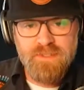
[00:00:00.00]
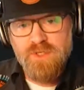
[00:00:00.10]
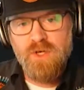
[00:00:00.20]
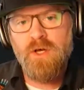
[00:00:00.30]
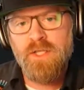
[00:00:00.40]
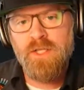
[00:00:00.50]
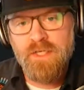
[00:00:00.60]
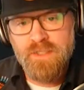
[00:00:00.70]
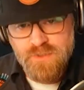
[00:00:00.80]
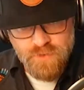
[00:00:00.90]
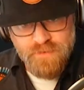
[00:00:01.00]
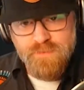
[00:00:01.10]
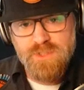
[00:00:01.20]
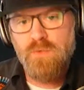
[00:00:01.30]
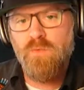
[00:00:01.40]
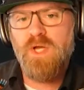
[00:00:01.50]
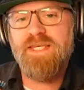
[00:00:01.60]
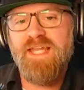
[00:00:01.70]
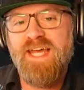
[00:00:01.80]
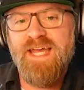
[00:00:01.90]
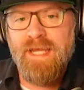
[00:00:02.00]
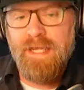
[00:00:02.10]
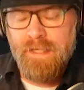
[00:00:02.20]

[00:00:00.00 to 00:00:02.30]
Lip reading: audience for them to one day